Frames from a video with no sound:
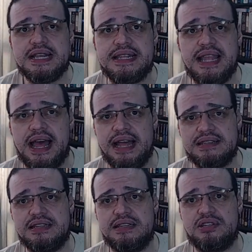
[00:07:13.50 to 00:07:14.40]
that
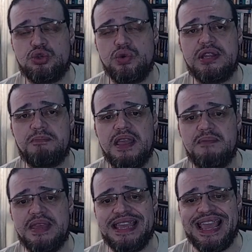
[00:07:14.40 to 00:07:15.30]
Sweet
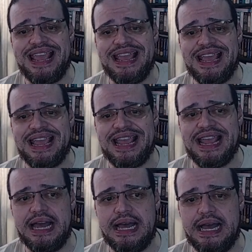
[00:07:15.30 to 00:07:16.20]
Baby
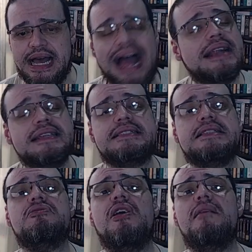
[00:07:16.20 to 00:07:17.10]
Incorporated uh, had its
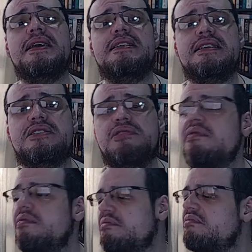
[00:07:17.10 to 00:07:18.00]
grubby
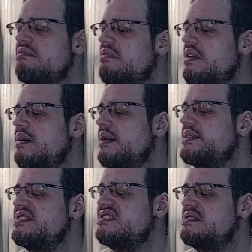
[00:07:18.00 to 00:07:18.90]
little
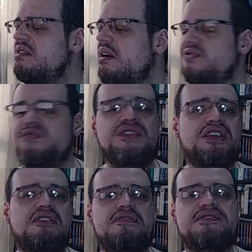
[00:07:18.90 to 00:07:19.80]

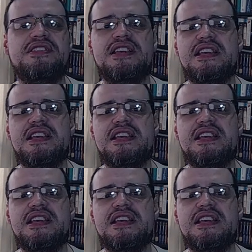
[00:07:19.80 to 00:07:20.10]
snot-filled